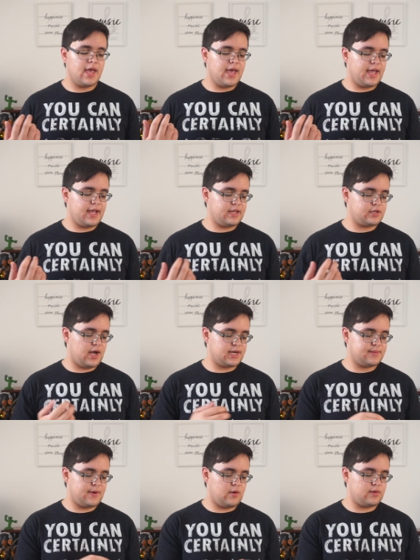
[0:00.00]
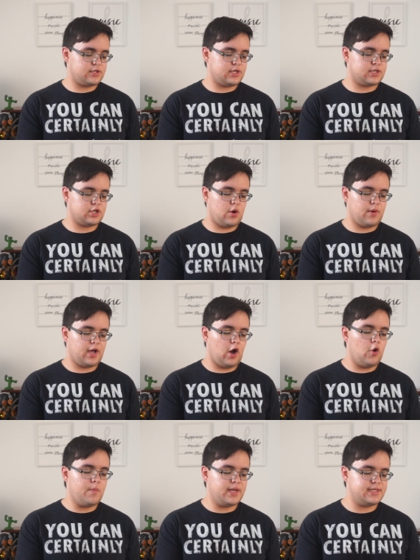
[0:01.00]
It talks about just showing
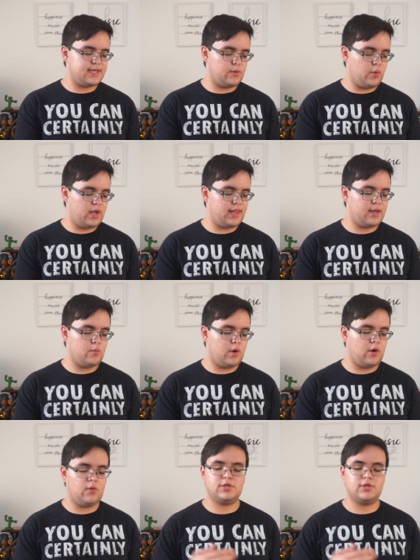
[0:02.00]
omens and weal and woe,